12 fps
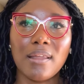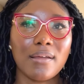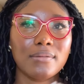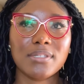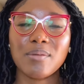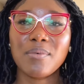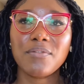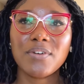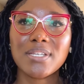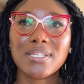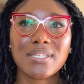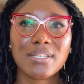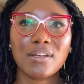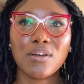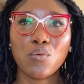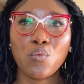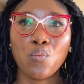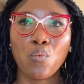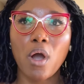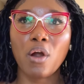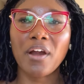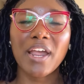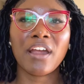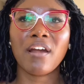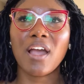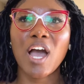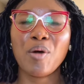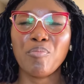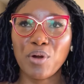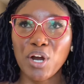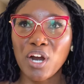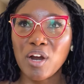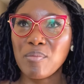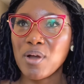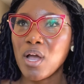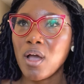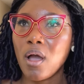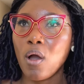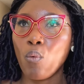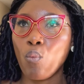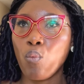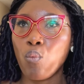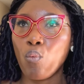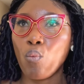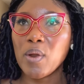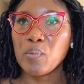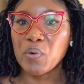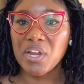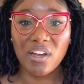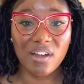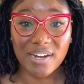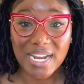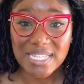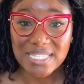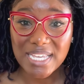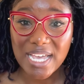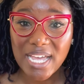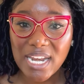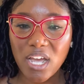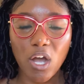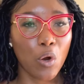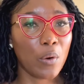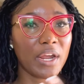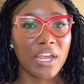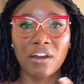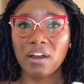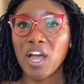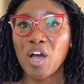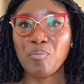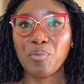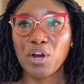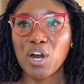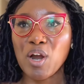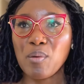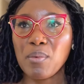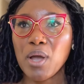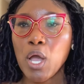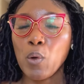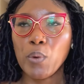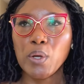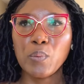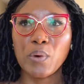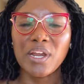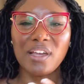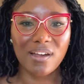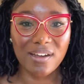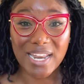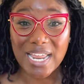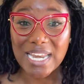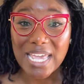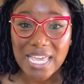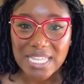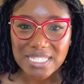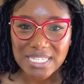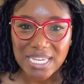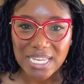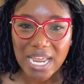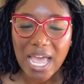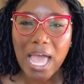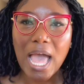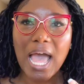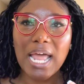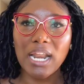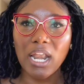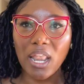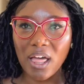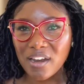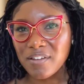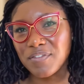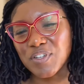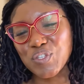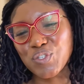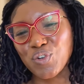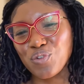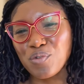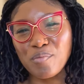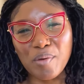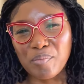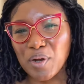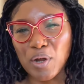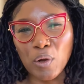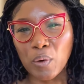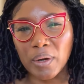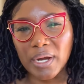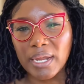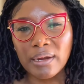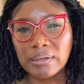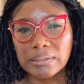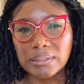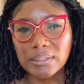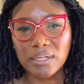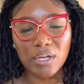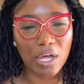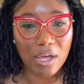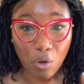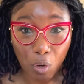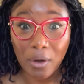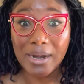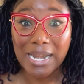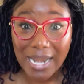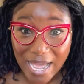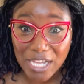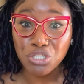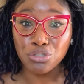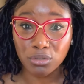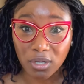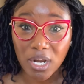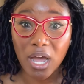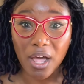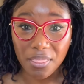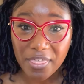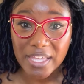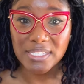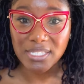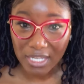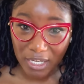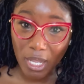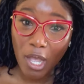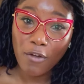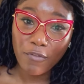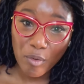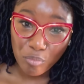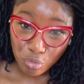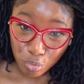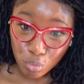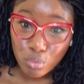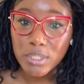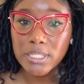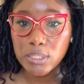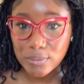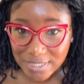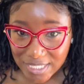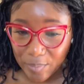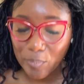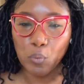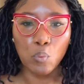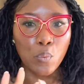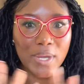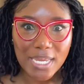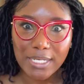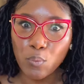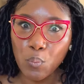some of us, our hair got perm when we're younger than 10, or our hair got perm when we're younger than 18. And a lot of us don't remember how our hair look, or natural, authentic, from root to tip. We